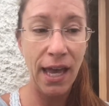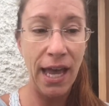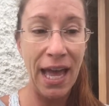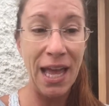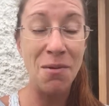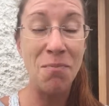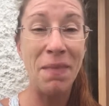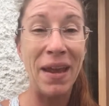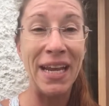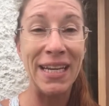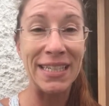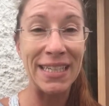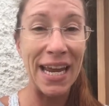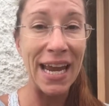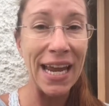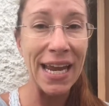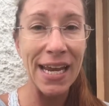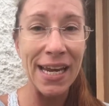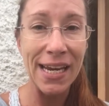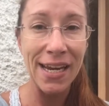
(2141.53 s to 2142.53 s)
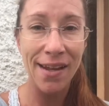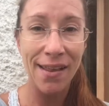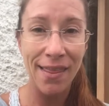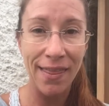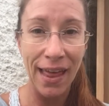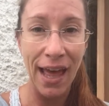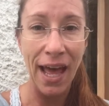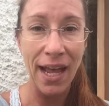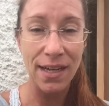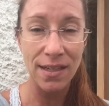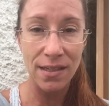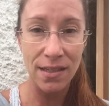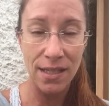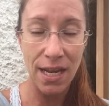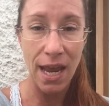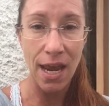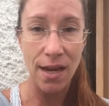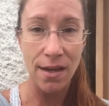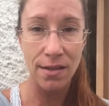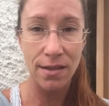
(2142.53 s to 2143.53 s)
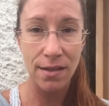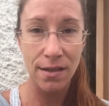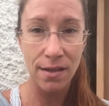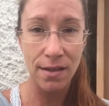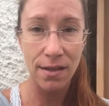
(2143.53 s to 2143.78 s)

and maintain that state